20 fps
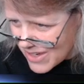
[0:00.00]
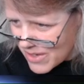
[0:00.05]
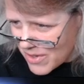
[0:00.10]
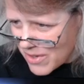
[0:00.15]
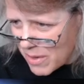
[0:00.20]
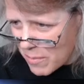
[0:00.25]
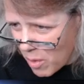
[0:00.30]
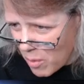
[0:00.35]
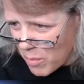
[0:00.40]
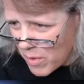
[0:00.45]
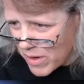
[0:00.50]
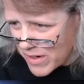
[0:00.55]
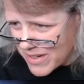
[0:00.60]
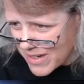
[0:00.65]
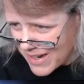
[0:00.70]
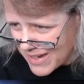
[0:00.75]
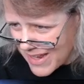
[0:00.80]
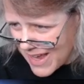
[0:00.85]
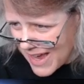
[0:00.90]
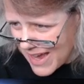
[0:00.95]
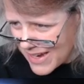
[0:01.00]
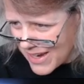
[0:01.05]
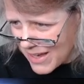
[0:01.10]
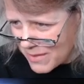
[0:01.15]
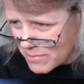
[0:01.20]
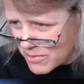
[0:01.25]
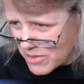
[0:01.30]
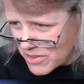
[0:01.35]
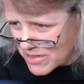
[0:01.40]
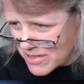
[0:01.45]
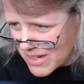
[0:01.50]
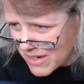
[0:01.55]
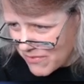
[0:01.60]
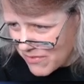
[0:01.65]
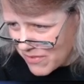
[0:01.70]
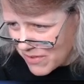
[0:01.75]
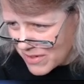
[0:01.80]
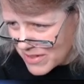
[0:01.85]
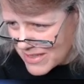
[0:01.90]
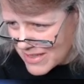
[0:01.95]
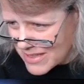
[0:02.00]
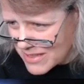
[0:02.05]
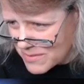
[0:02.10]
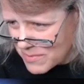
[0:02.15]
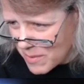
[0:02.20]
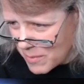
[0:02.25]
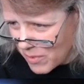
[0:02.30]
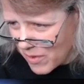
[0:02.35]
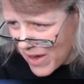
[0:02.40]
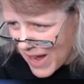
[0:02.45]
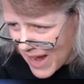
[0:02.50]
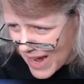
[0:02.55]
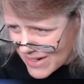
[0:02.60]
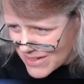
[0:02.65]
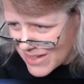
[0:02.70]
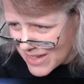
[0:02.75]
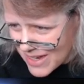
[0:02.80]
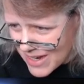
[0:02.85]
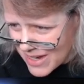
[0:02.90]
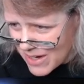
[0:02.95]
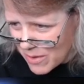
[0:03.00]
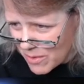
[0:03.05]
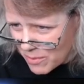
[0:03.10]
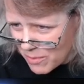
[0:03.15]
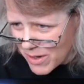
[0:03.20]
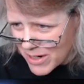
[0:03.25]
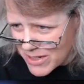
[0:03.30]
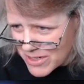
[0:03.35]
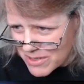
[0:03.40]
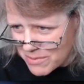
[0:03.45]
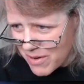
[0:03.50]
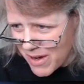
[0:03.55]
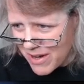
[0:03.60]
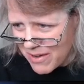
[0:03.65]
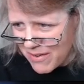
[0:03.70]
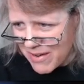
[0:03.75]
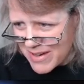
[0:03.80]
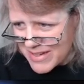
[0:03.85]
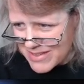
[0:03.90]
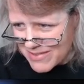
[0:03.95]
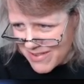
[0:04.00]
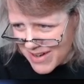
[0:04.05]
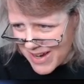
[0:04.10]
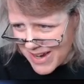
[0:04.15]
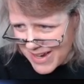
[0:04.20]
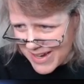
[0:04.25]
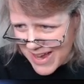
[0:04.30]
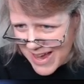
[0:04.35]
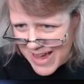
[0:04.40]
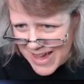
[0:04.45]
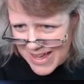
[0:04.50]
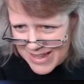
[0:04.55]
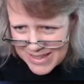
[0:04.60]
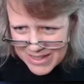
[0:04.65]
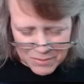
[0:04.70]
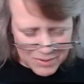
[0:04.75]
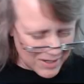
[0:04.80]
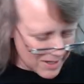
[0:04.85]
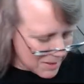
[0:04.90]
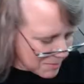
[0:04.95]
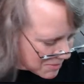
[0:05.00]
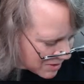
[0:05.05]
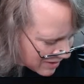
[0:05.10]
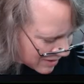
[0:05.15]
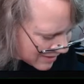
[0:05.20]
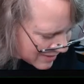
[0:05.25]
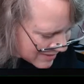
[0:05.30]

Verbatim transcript: get more work done. Yeah, it helps you stay focused since people are actually eager to watch the progress. Right? Yeah, liquid Nebula,